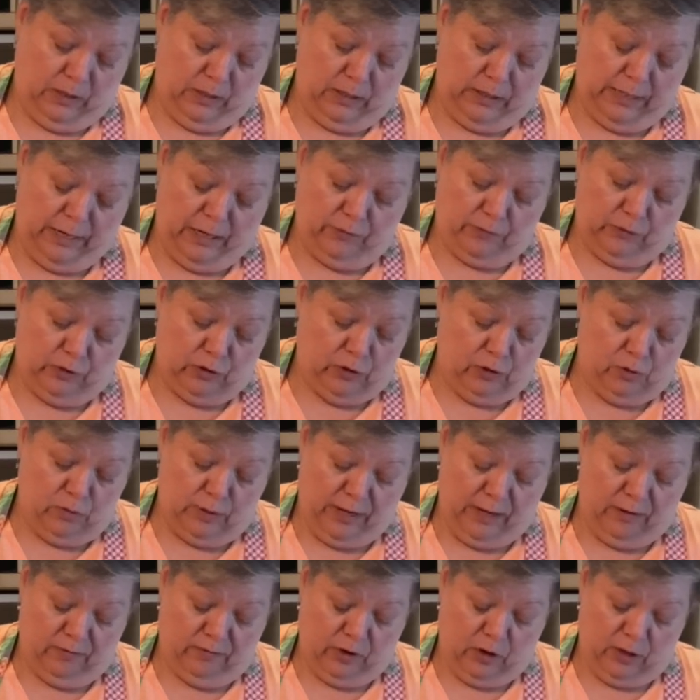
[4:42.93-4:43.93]
Now, if you don't
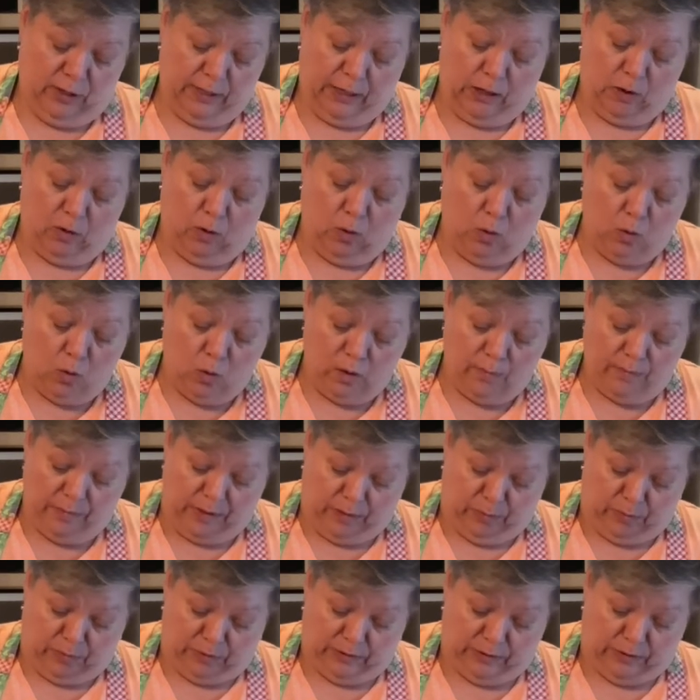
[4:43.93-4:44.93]
have honey or
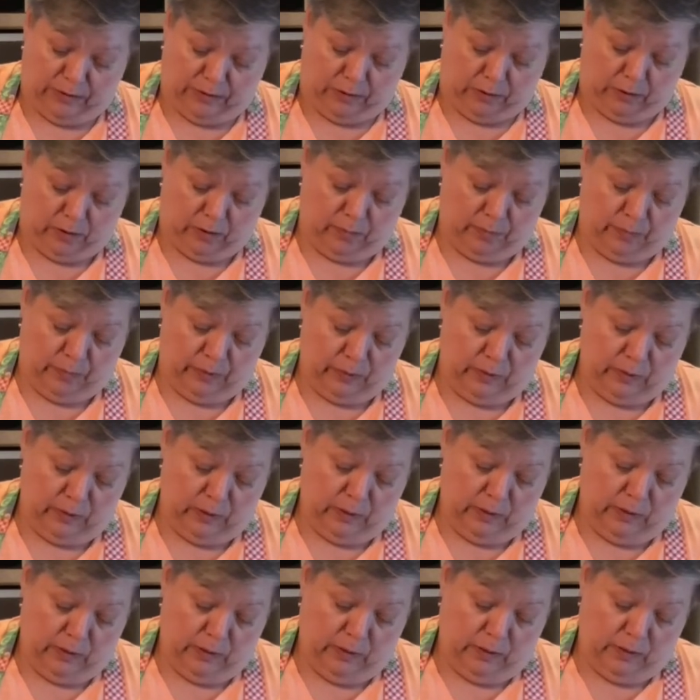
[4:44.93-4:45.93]
maple syrup,
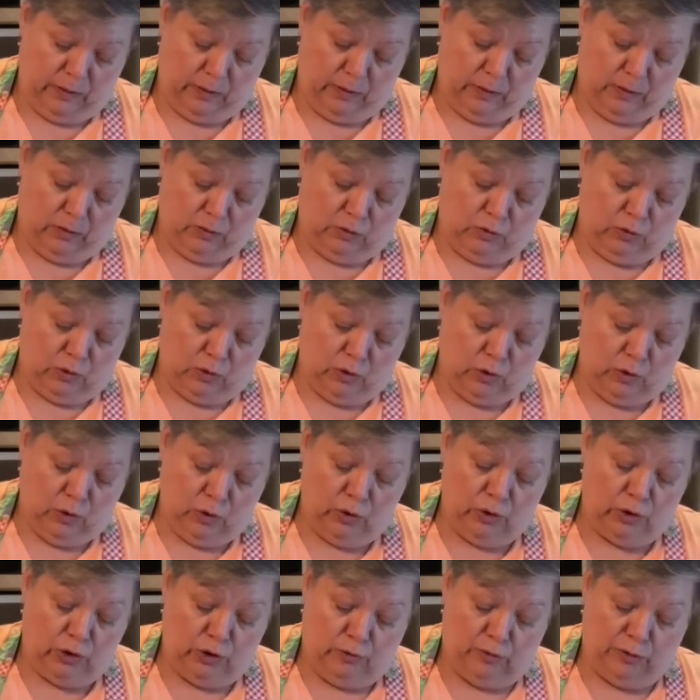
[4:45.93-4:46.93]
you
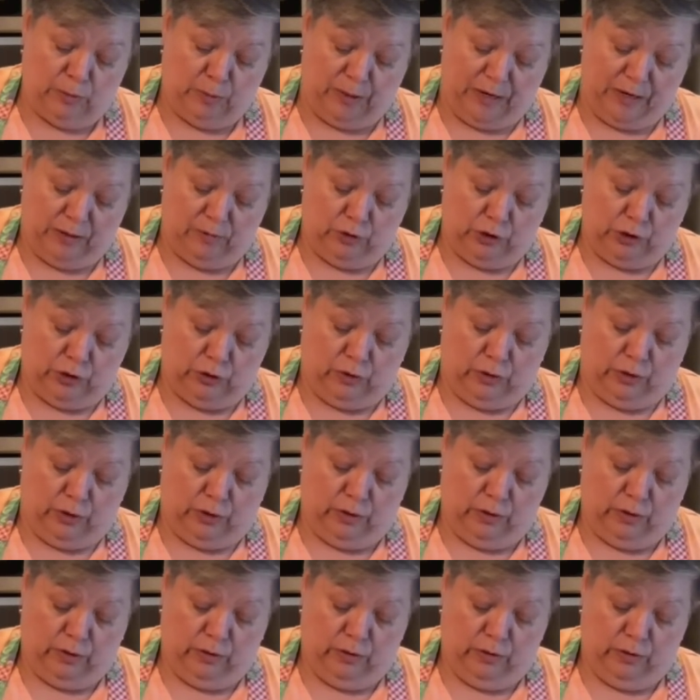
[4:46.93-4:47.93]
could use brown sugar.
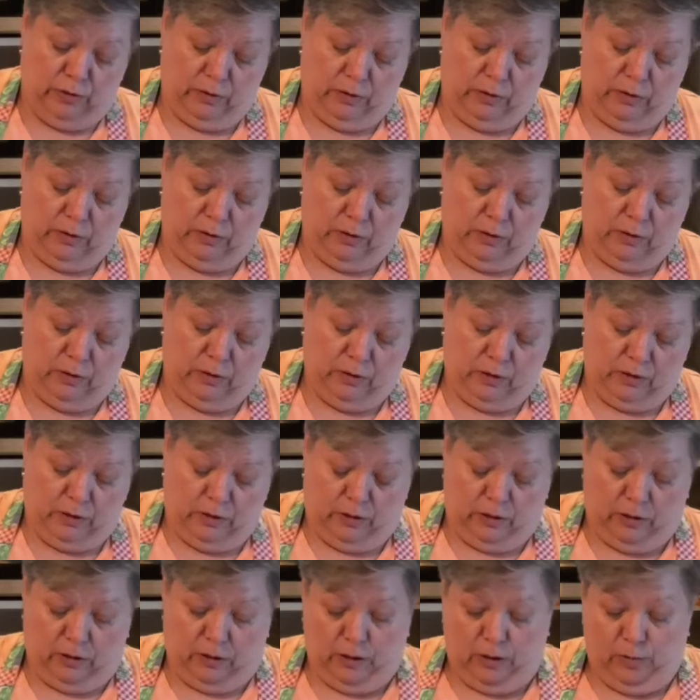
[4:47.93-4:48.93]

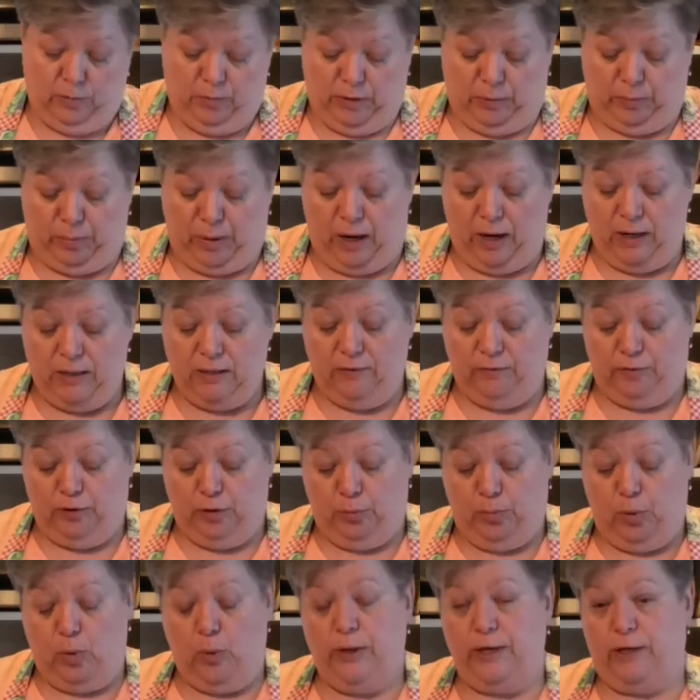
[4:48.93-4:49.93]
But part of the
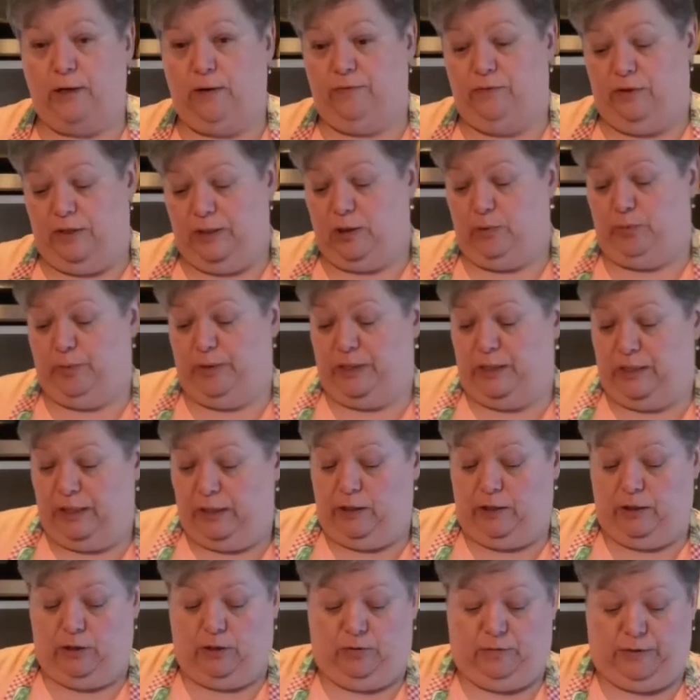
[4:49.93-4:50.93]
point of this
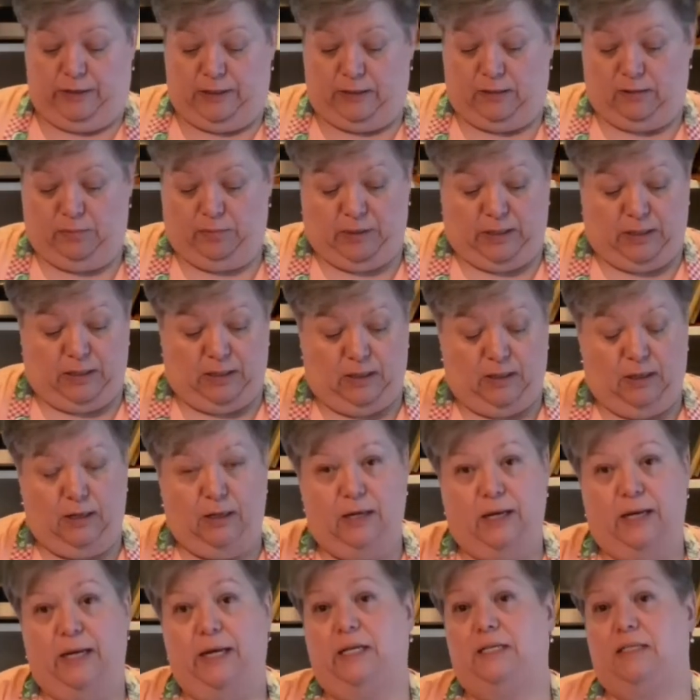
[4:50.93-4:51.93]
particular recipe
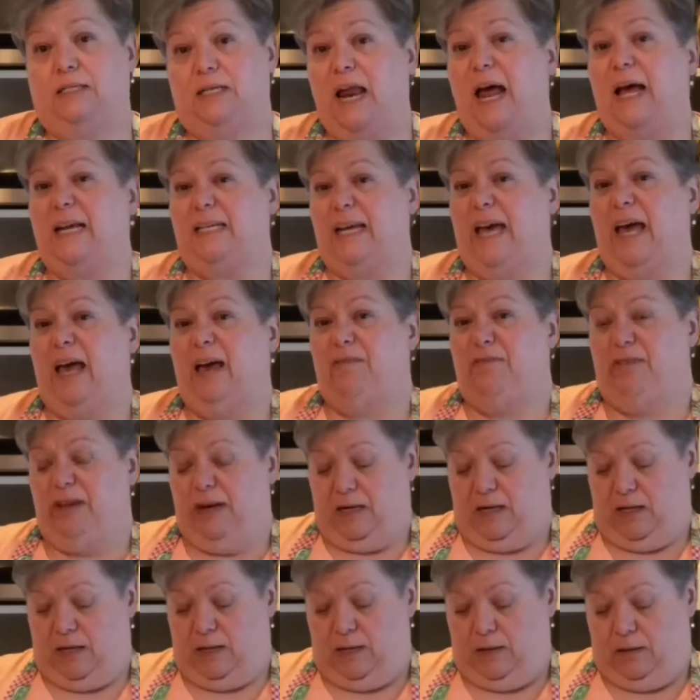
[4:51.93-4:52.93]
is not to have
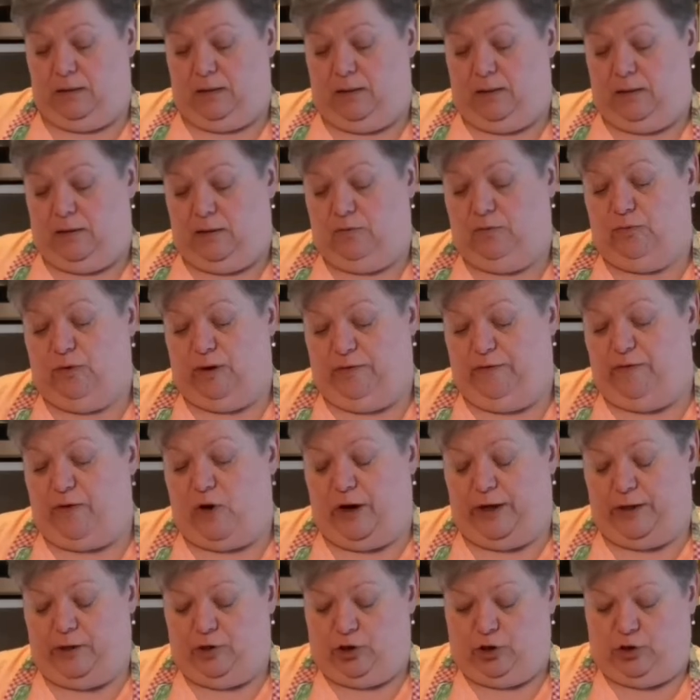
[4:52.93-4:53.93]
any
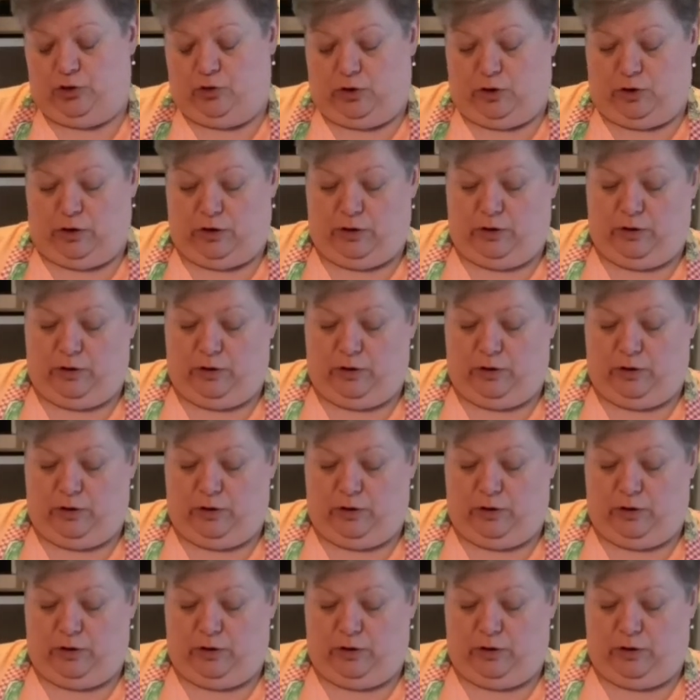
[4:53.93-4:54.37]
refined sugar.